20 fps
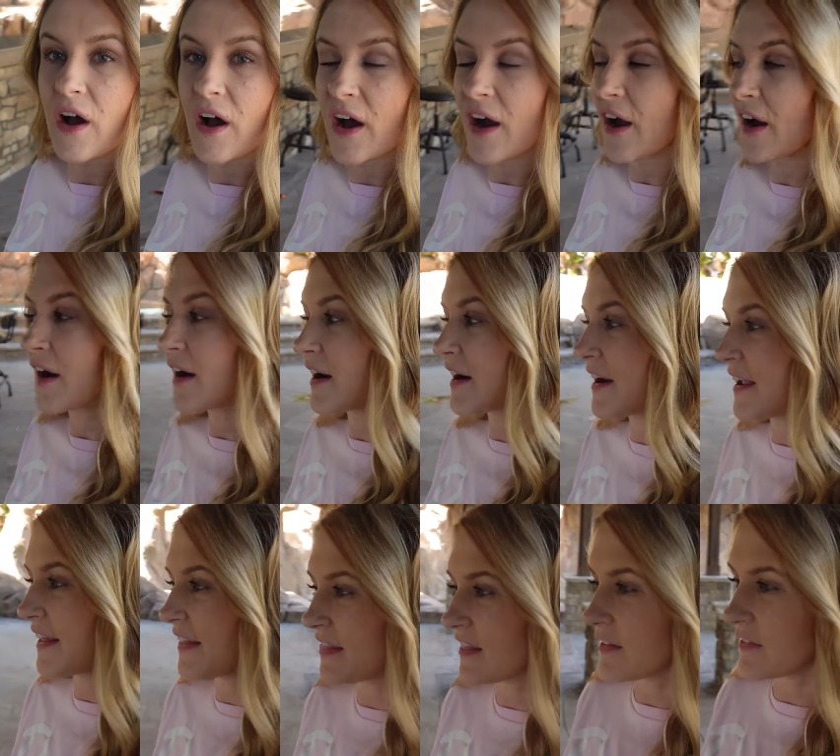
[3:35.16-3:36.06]
All
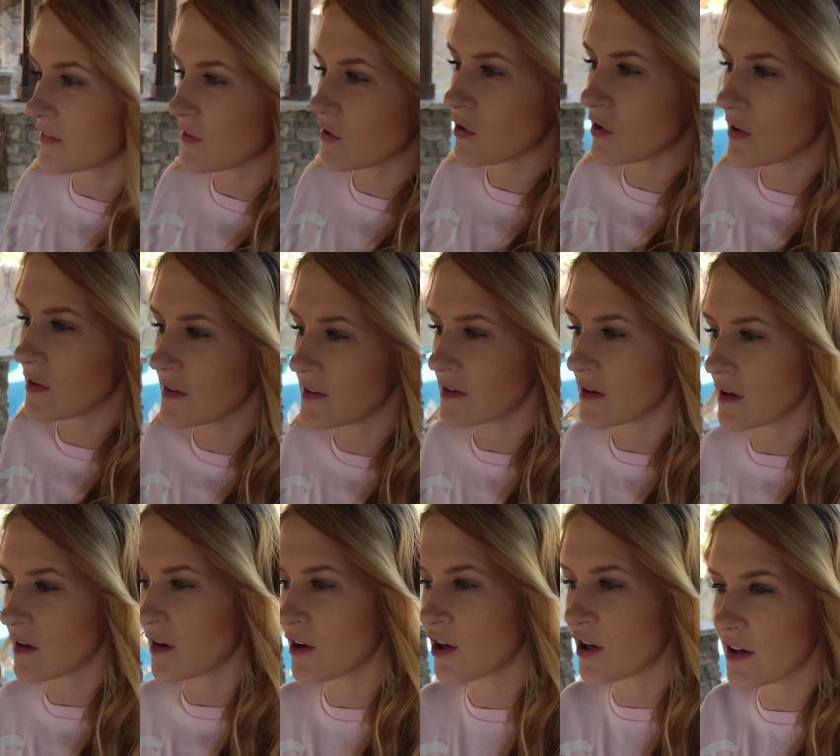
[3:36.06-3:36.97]
right, these girls
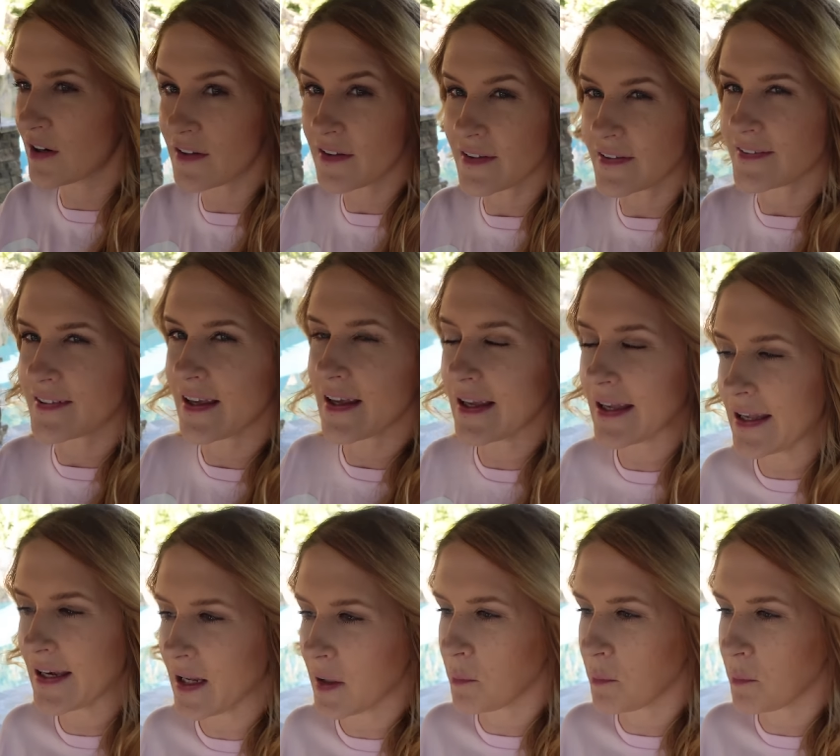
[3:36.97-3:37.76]
are currently taking